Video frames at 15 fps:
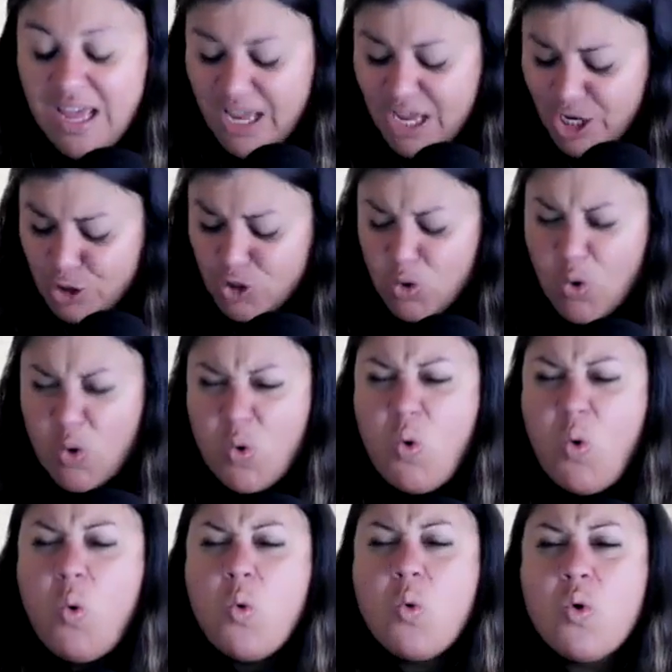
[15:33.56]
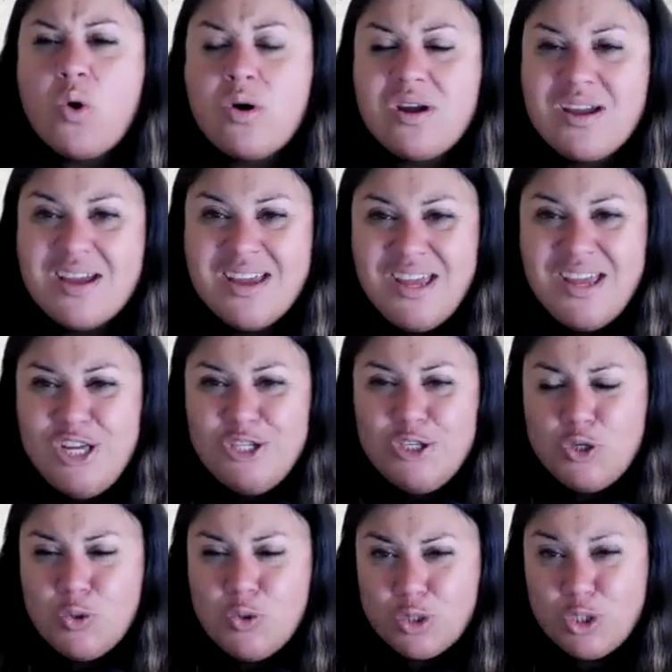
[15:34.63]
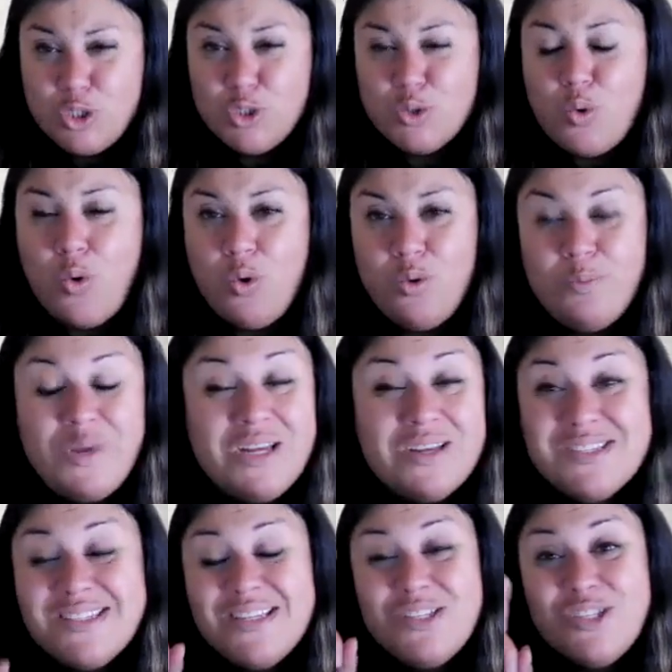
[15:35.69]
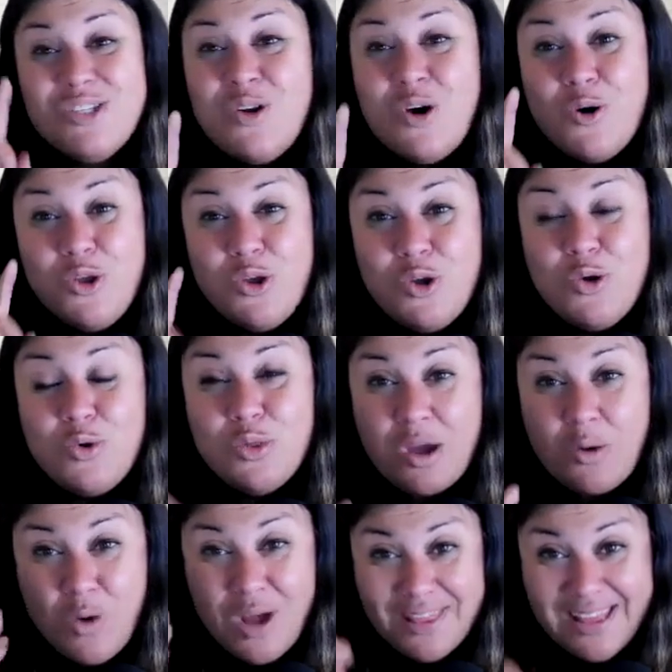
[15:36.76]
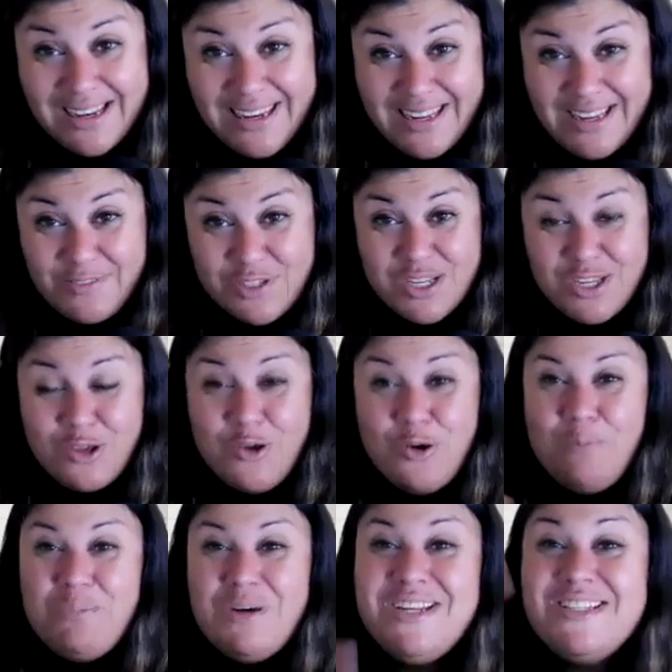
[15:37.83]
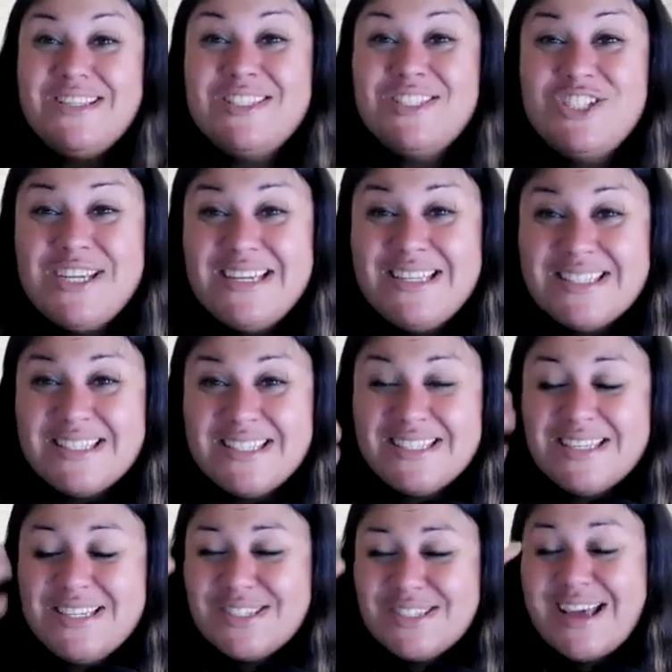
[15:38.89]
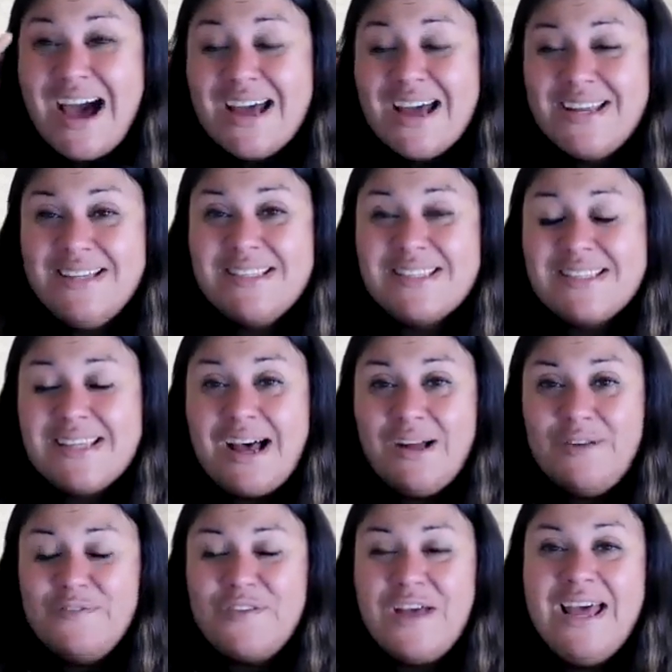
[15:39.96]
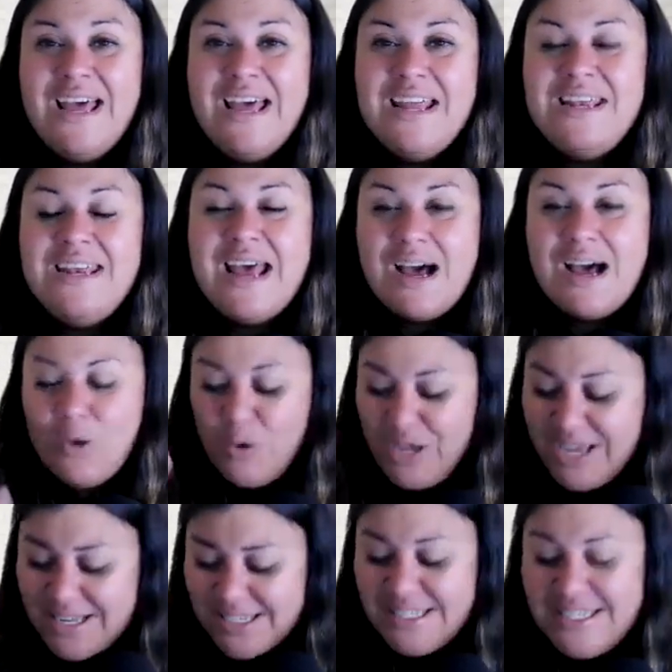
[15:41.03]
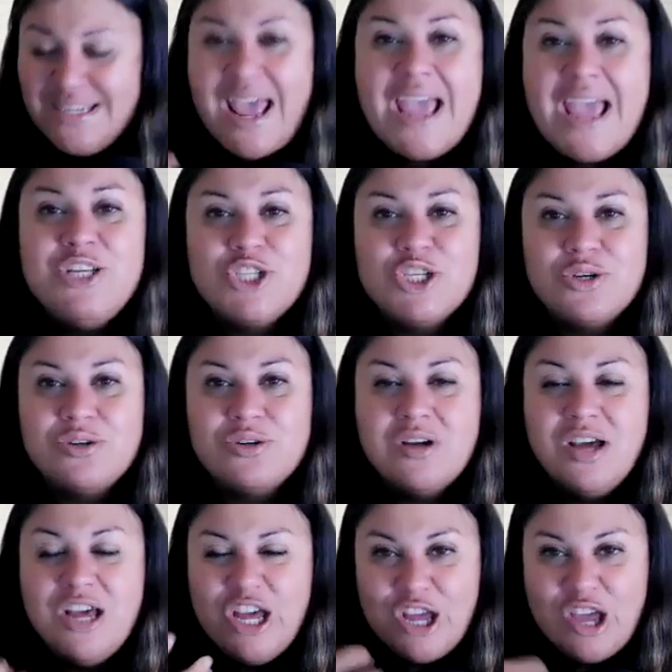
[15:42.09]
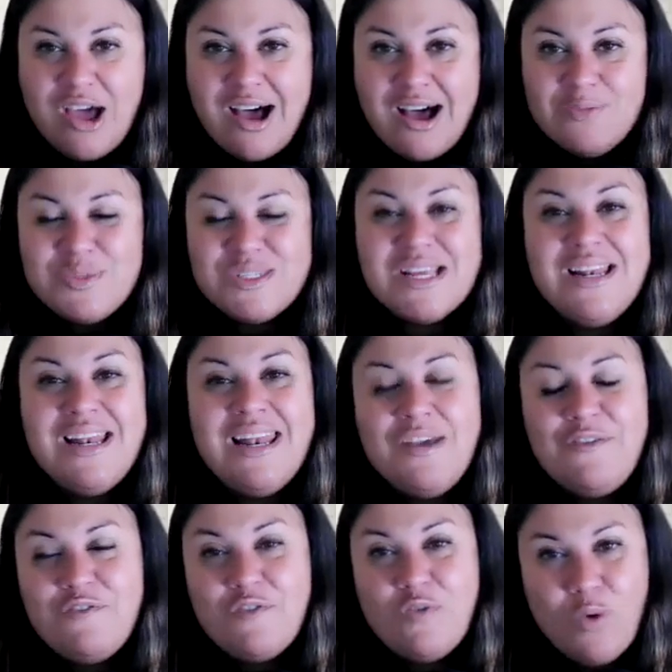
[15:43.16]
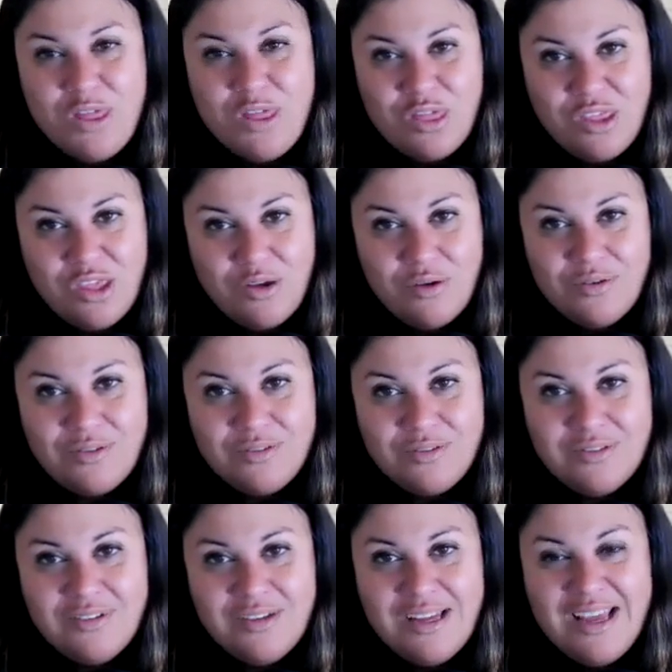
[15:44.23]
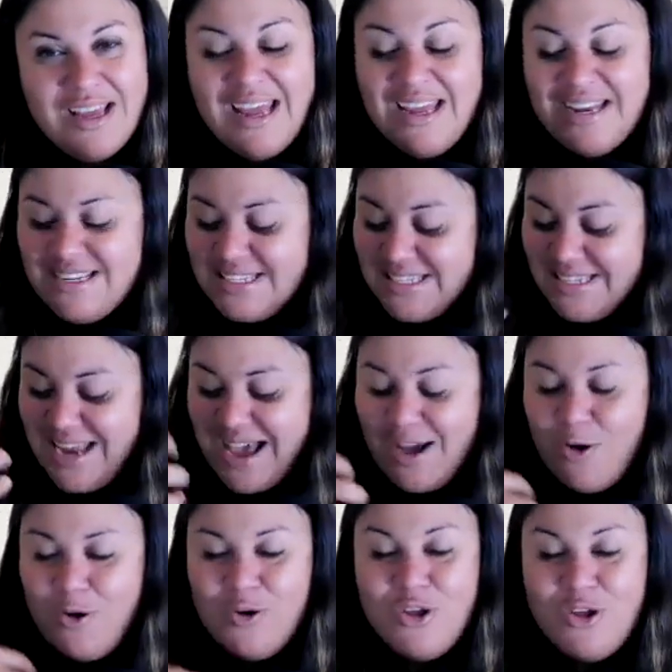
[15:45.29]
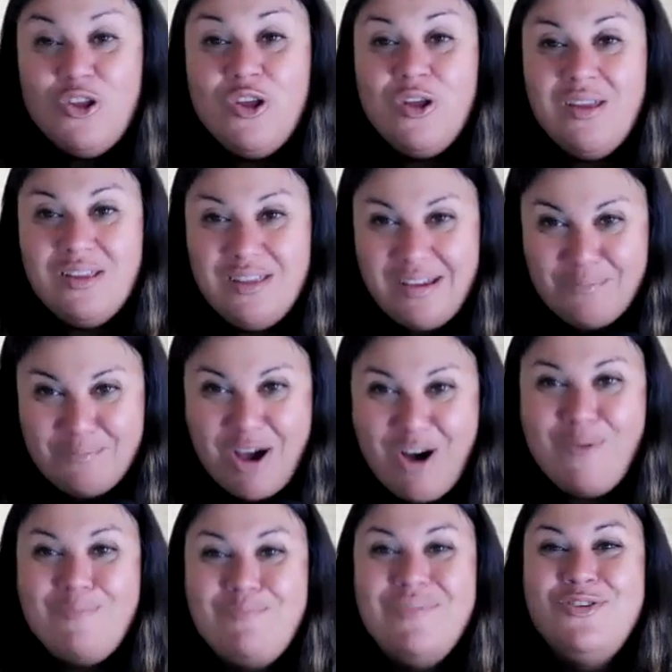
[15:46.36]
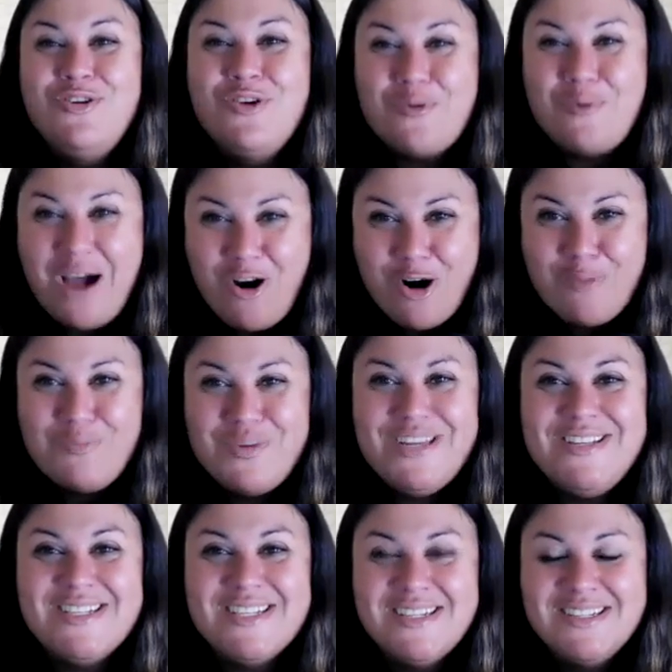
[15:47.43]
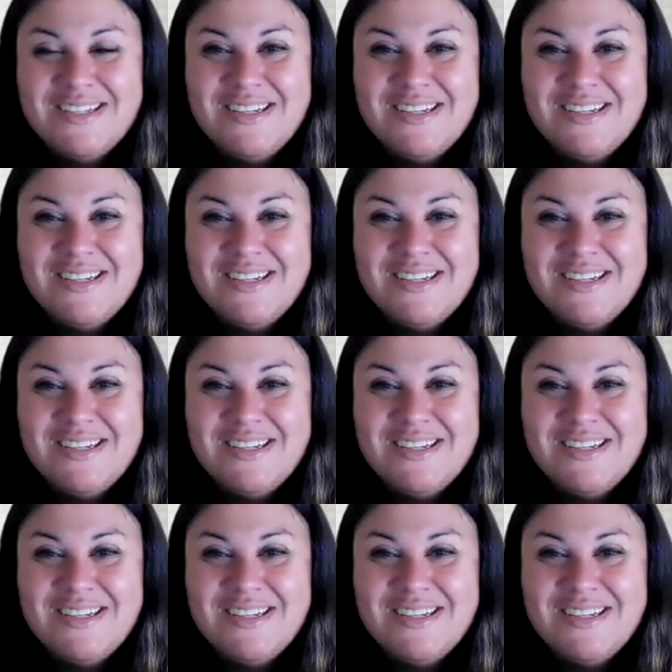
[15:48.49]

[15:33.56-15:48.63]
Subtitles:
in your core, in your soul, because it's not you, the one that lives in you, but it's Jesus, it's God himself. Now his nature comes and lives with you, and it's now your heartbeat.